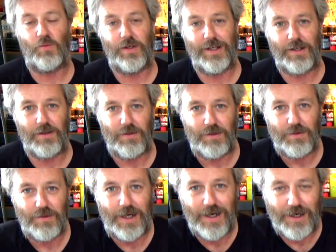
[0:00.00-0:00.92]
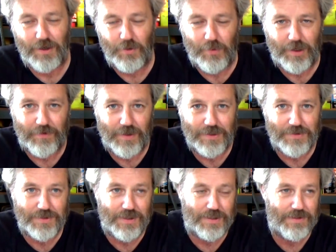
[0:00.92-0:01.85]
winning one of
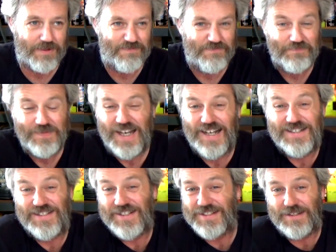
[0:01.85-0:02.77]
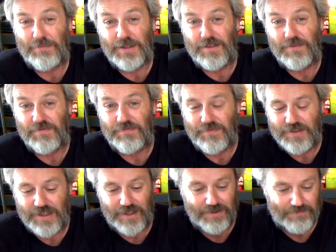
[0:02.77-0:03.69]
those things. It's just a bit of,
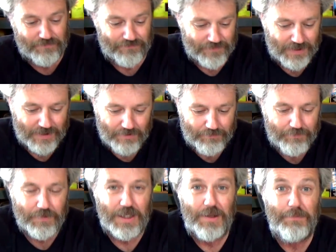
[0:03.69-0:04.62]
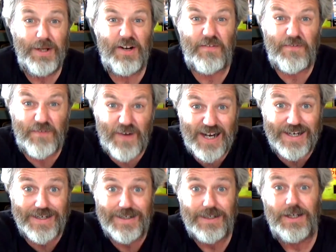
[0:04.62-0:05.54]
you know, bit of
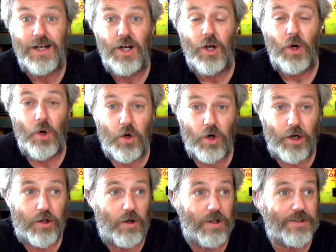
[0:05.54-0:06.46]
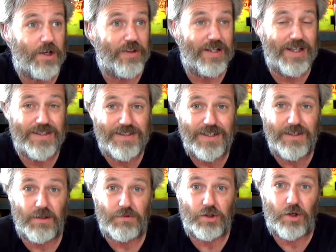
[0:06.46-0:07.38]
fun. Alright guys, I think that's
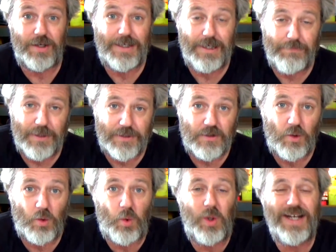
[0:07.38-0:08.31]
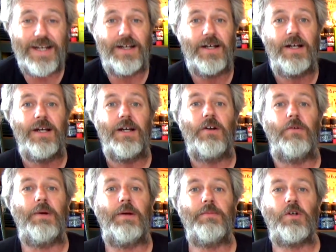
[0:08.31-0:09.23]
it. I'm trying to keep this quick.
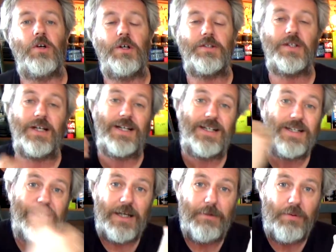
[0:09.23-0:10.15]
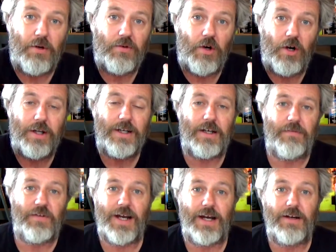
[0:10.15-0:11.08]
Remember guys, keep on riding, and
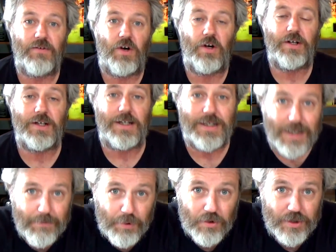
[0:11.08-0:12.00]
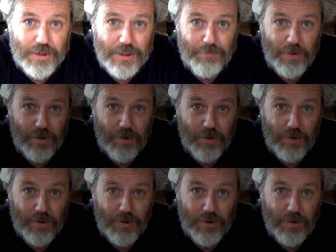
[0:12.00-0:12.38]
if you ain't riding, keep on keeping